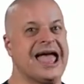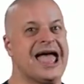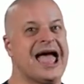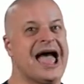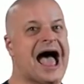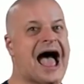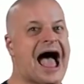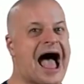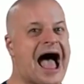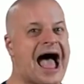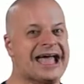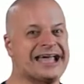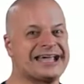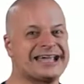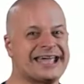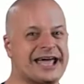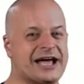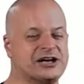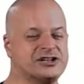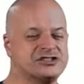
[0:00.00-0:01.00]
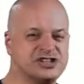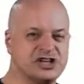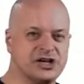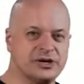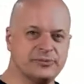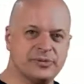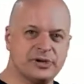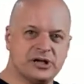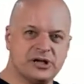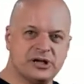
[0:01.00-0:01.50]
High
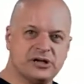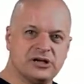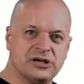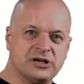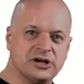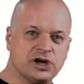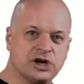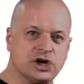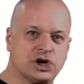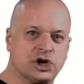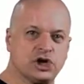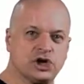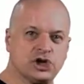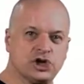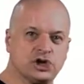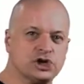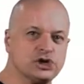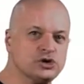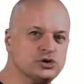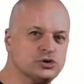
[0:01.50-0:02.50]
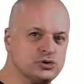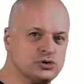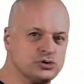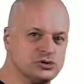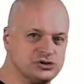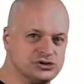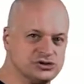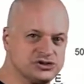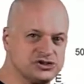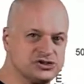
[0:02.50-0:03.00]
calcium
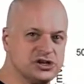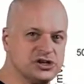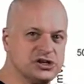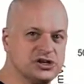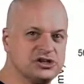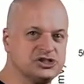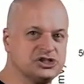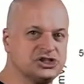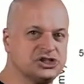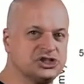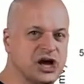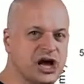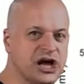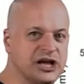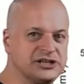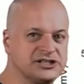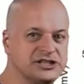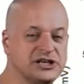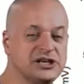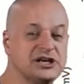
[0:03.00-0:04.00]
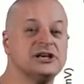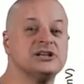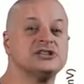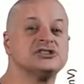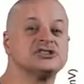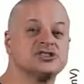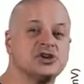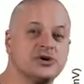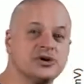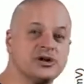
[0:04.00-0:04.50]
glues shut
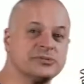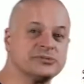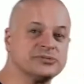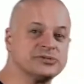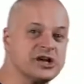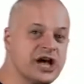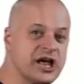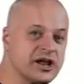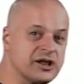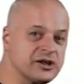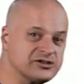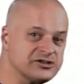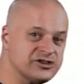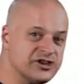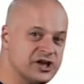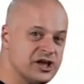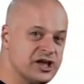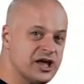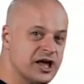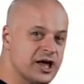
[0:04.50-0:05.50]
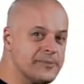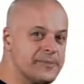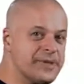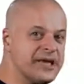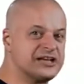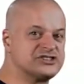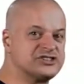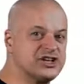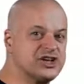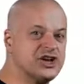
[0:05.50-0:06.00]
sodium channels. It
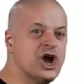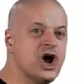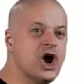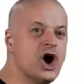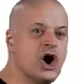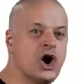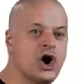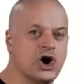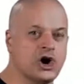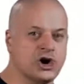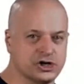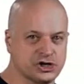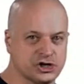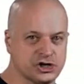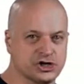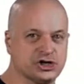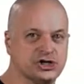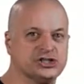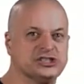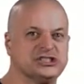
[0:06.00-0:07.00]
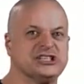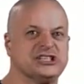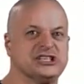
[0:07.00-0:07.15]
makes it harder to